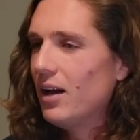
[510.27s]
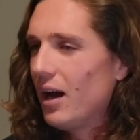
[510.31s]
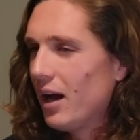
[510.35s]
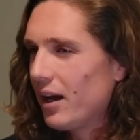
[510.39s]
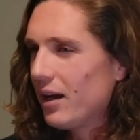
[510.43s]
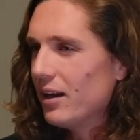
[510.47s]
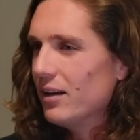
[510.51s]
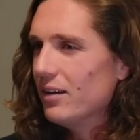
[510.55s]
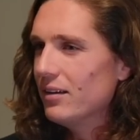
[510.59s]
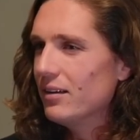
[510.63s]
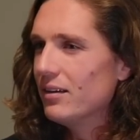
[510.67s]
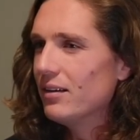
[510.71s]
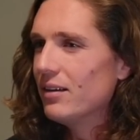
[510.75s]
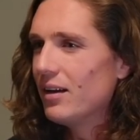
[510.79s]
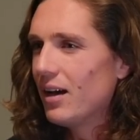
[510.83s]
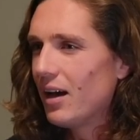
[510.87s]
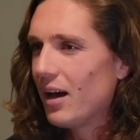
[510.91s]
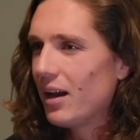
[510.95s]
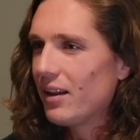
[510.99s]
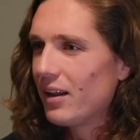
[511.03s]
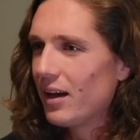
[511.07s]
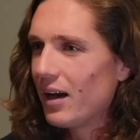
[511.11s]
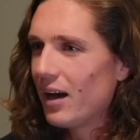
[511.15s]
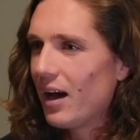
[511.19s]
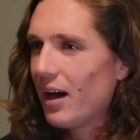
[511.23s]
I can
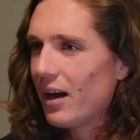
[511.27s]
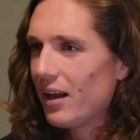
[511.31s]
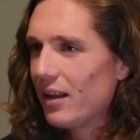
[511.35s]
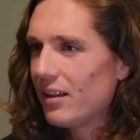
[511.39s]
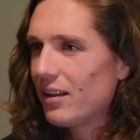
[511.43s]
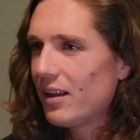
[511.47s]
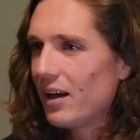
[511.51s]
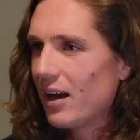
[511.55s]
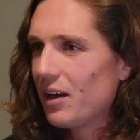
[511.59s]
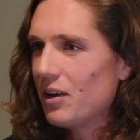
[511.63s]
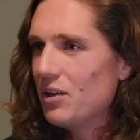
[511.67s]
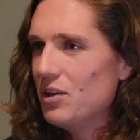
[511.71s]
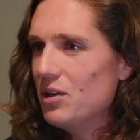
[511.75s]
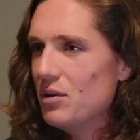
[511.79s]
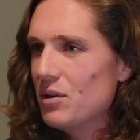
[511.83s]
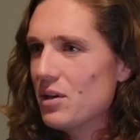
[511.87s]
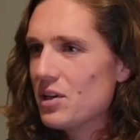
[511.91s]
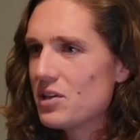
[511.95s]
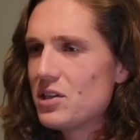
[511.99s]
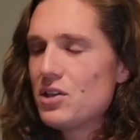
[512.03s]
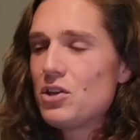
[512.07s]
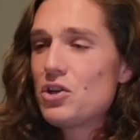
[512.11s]
I think I think I can do this.